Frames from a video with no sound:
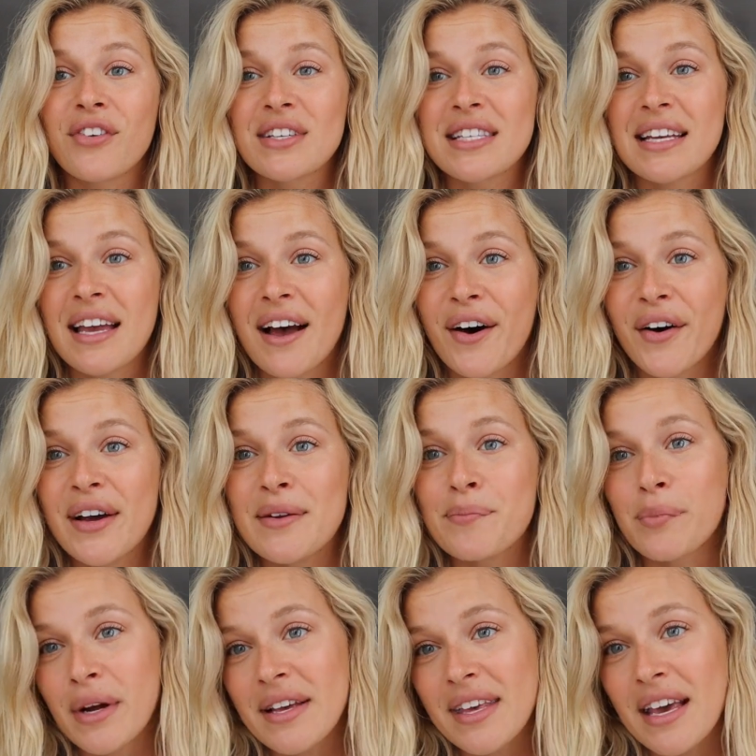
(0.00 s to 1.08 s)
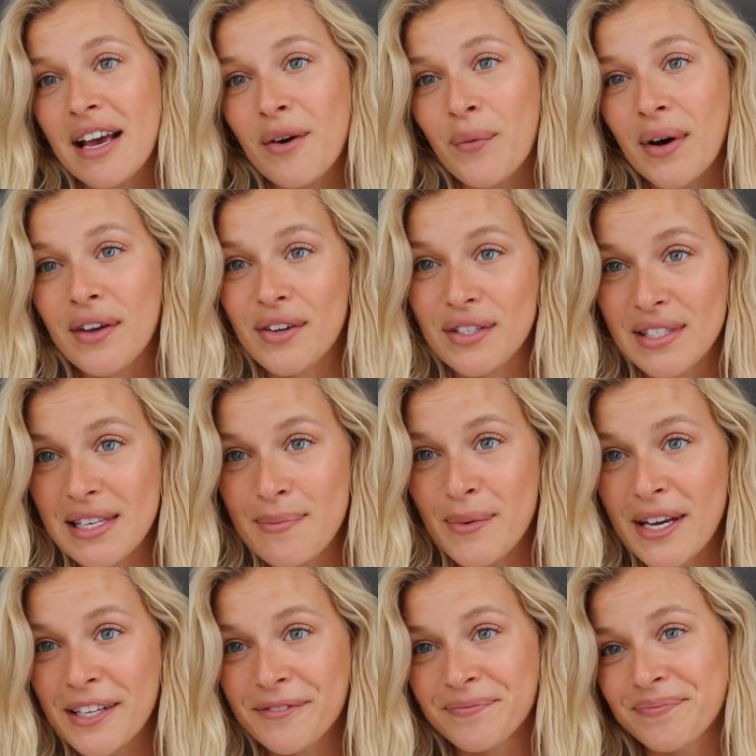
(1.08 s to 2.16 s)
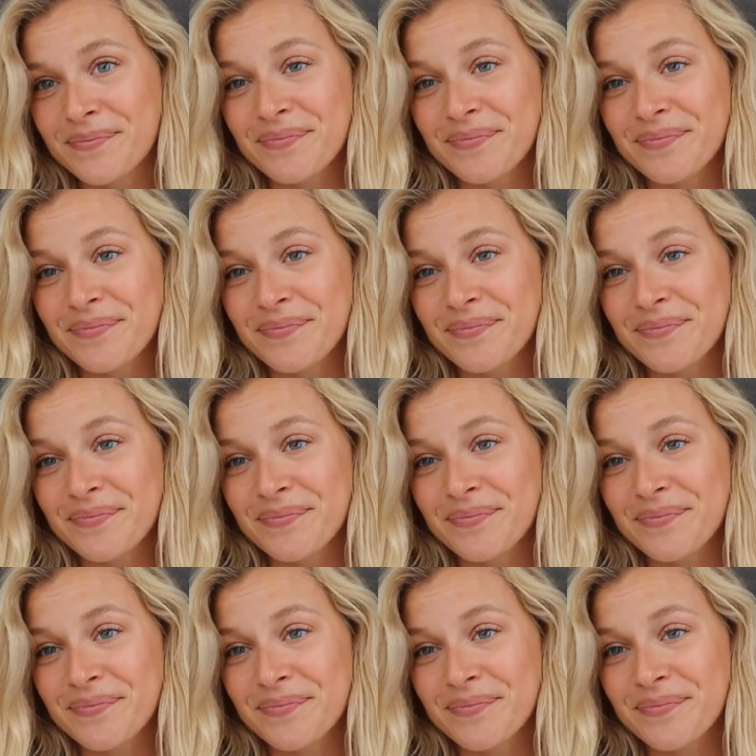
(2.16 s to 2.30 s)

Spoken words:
frizzing out and breaking while you're sleeping.